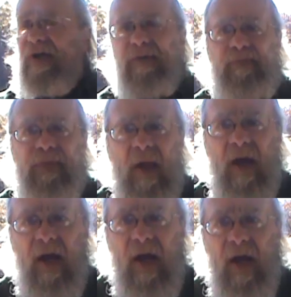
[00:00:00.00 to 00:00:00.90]
um,
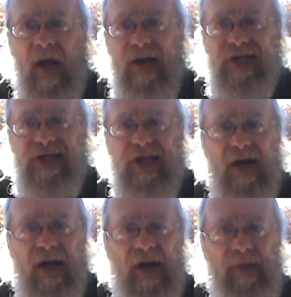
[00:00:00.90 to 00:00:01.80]
it's
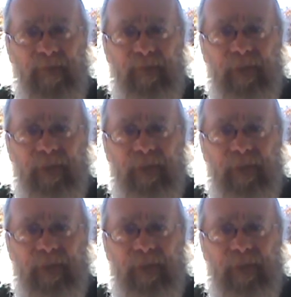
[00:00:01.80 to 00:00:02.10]
still a,